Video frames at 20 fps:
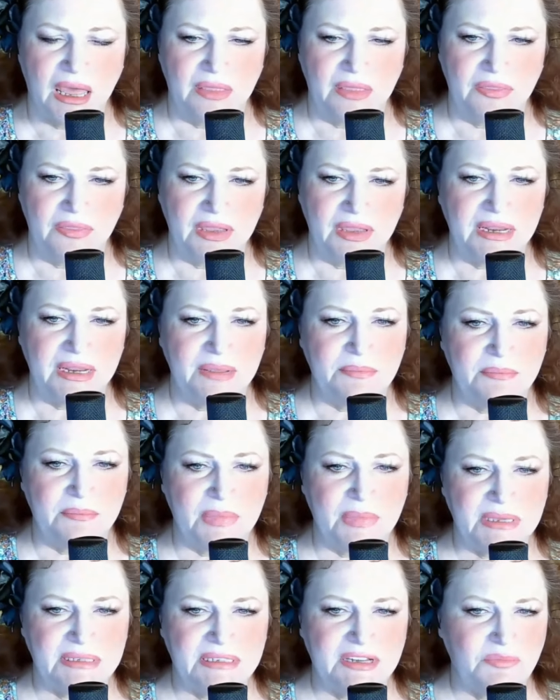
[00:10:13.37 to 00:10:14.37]
Then it
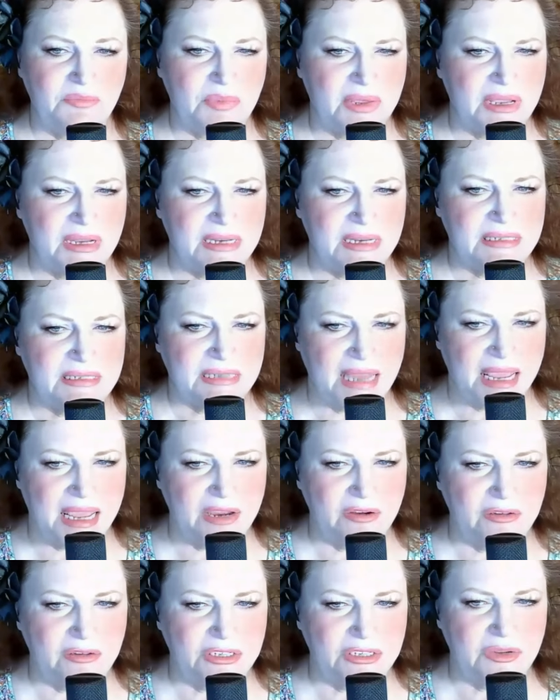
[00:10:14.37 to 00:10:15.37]
must have been a day
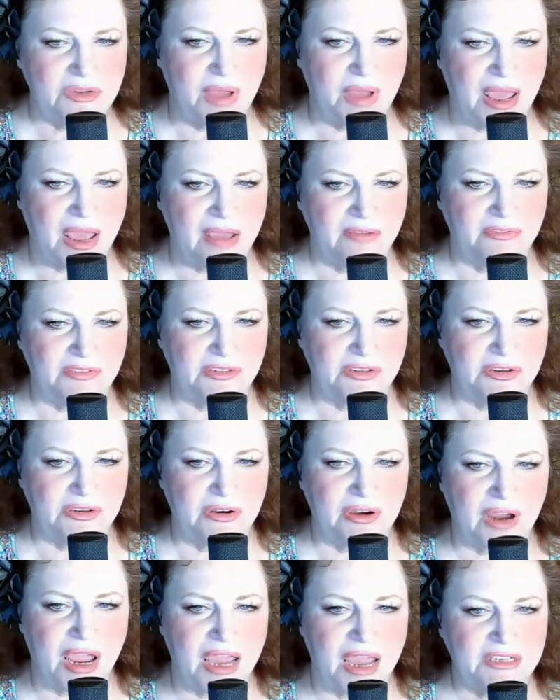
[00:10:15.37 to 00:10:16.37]
or two
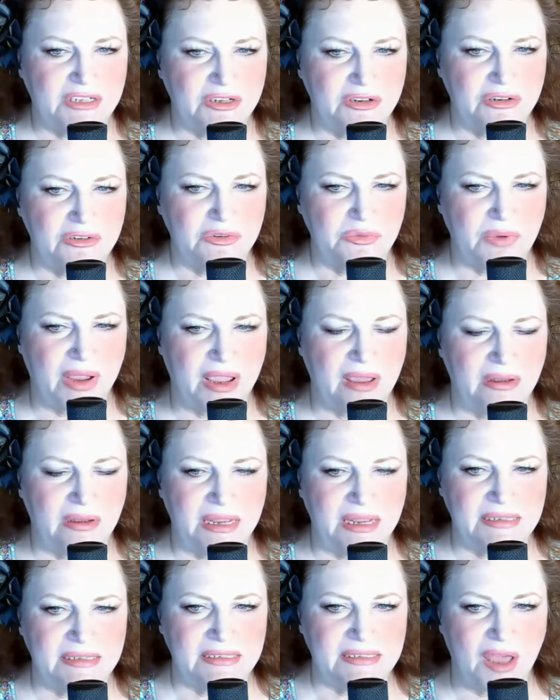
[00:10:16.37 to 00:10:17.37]
after I turned around
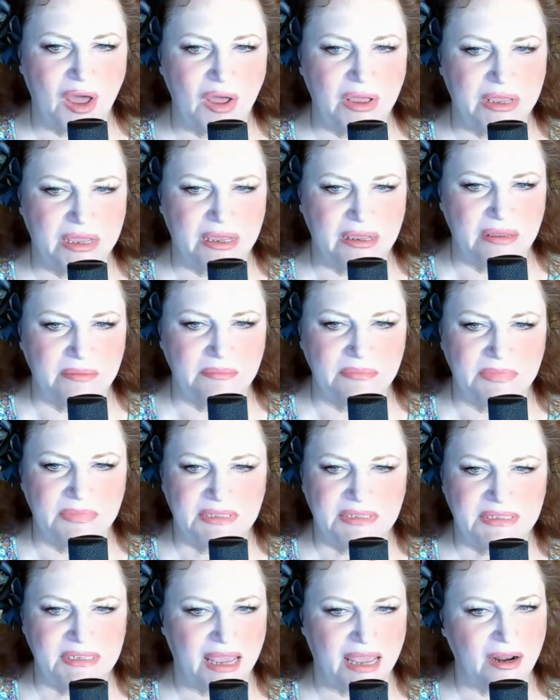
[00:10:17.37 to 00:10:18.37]
and saw him,
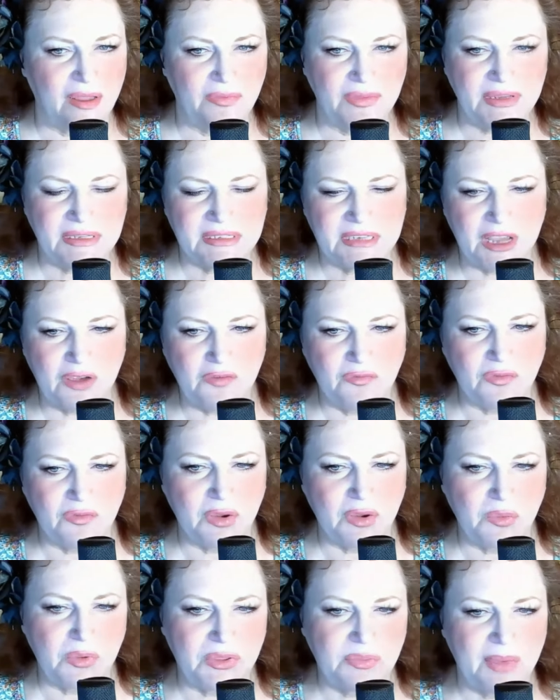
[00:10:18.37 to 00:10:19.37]
sat on the
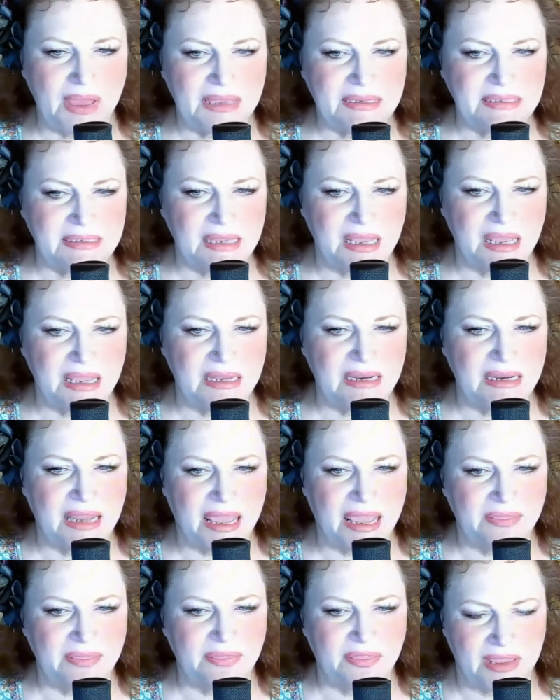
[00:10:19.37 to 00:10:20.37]
sofa with my son
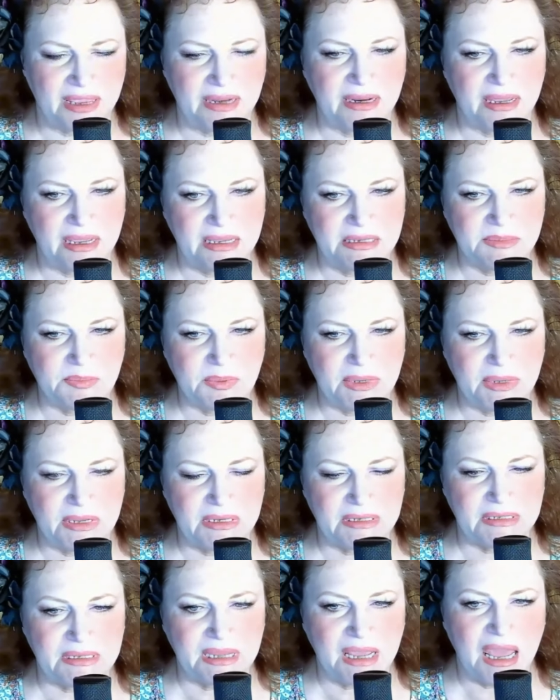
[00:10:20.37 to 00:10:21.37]
and then
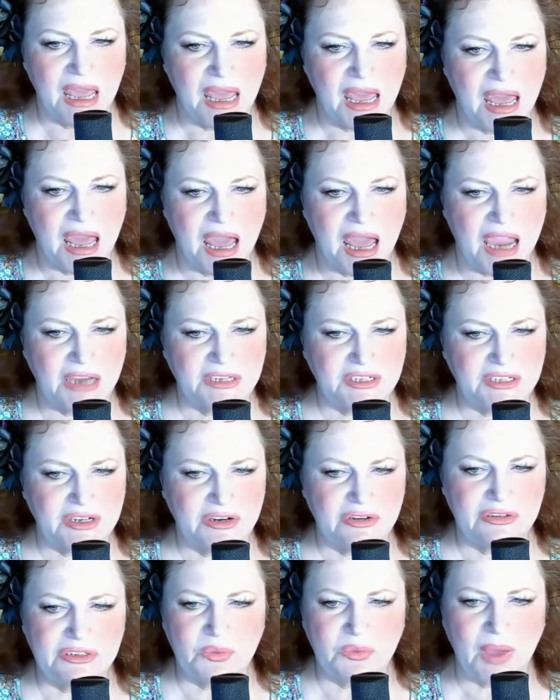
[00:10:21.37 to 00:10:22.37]
husband. I
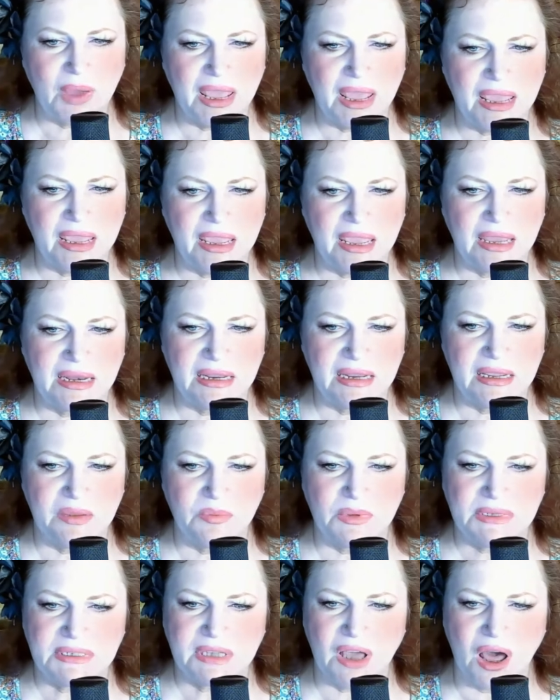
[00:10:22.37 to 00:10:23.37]
turned away and he
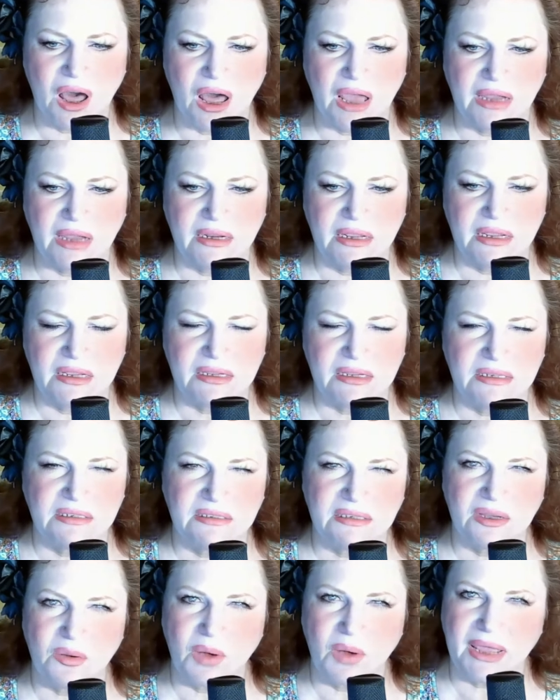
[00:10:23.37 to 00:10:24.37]
was gone,
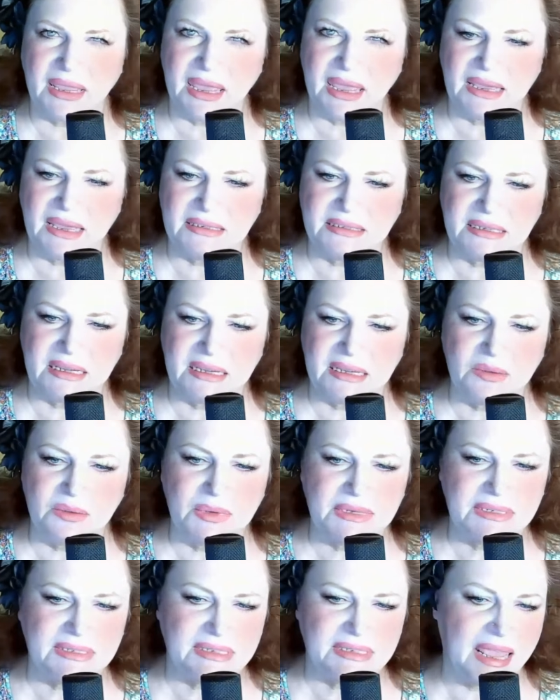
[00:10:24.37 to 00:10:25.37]
so I guess he
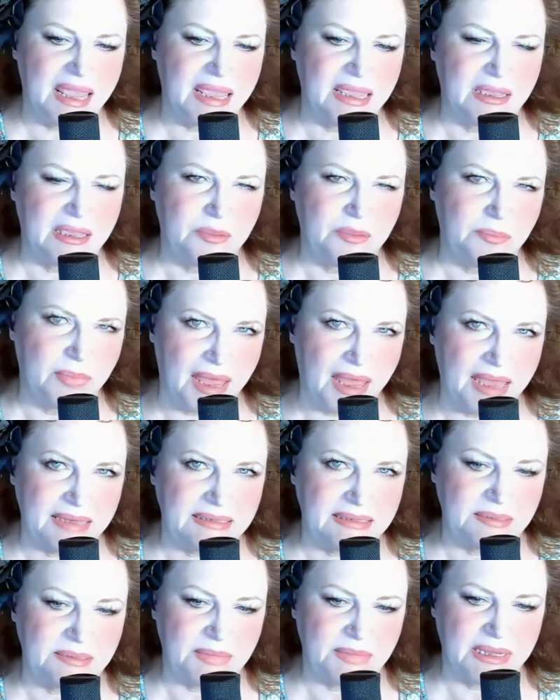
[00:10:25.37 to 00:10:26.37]
was saying goodbye
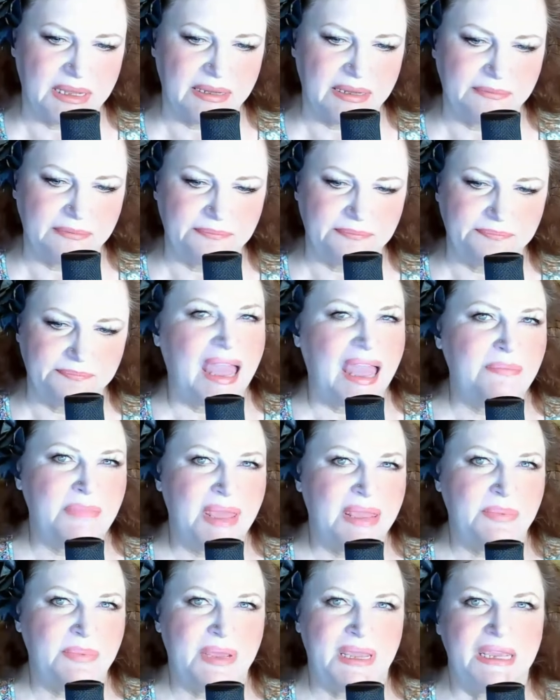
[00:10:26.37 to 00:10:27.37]
to me. And
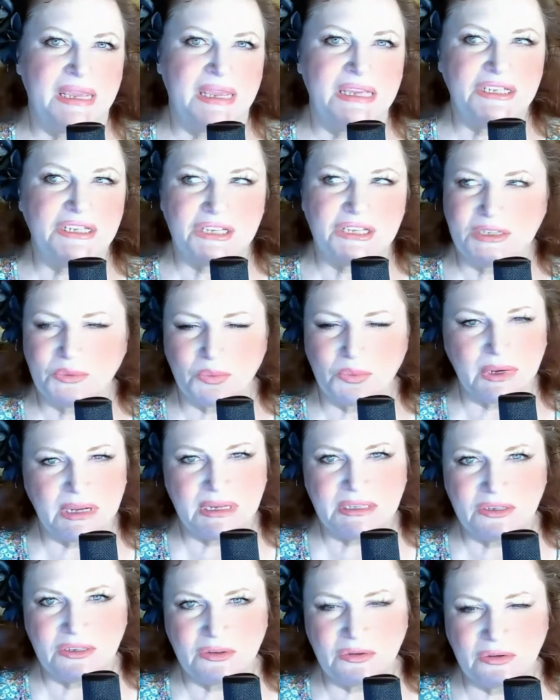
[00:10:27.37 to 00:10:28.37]
maybe he just
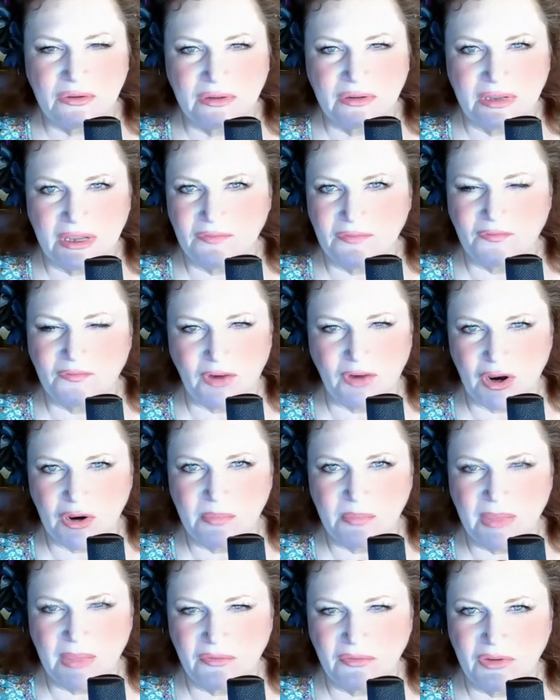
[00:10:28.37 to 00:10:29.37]
wanted to
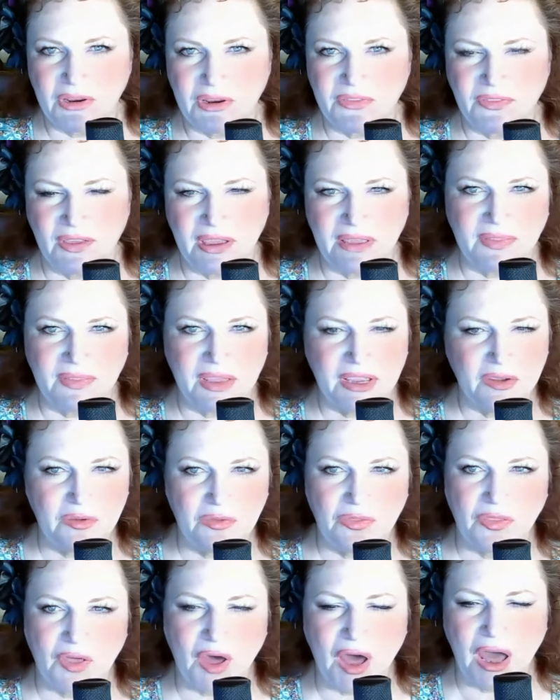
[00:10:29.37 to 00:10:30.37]
confirm everything that you
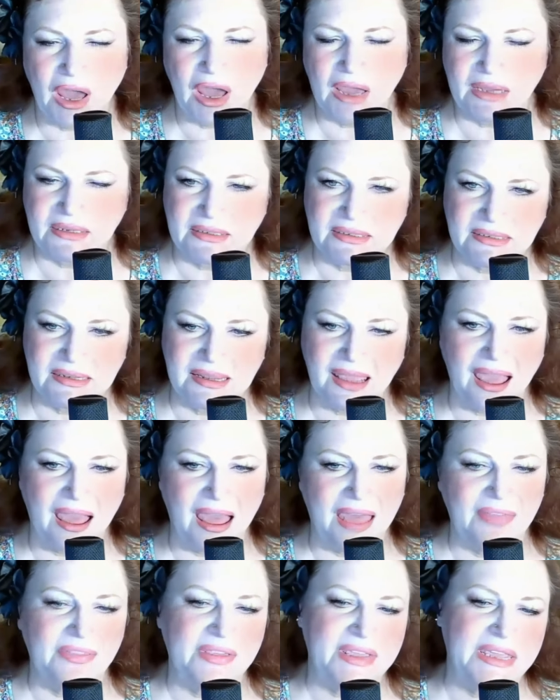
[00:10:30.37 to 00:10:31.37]
thought. Yeah,
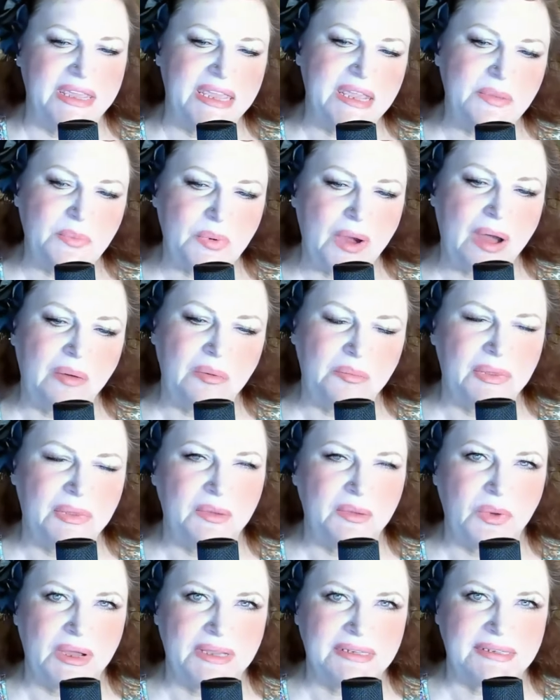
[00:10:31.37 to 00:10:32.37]
I think he probably
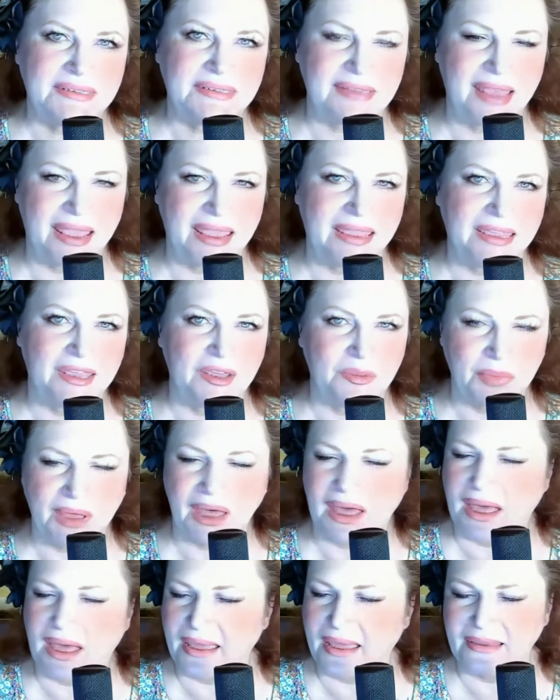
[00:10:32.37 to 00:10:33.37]
was saying
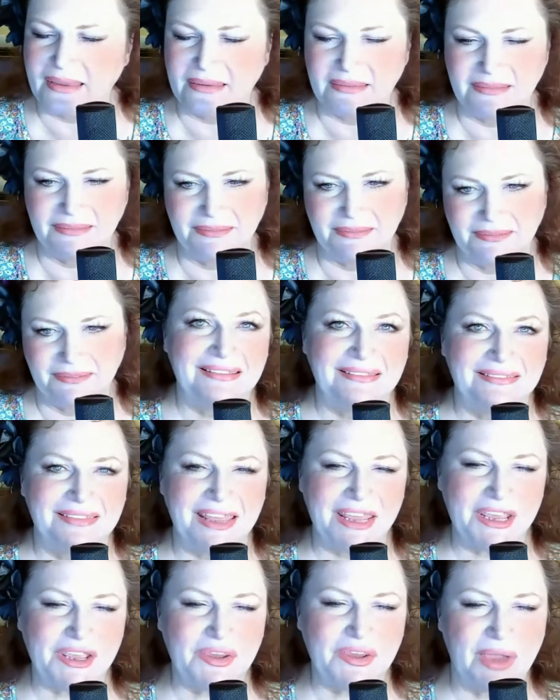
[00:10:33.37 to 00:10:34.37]
goodbye.
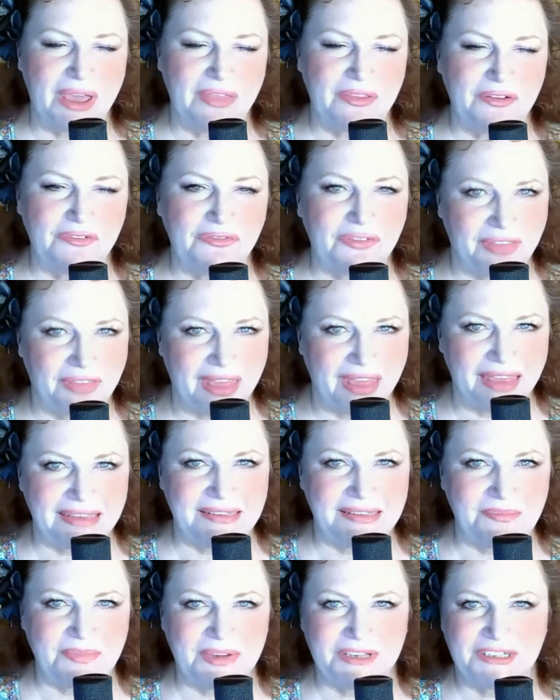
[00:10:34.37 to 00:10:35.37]
Thank you, Heather, for that
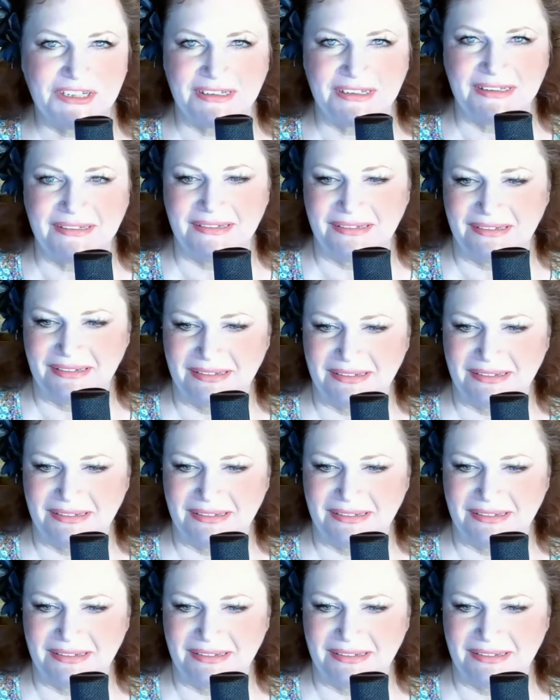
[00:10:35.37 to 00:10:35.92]
submission.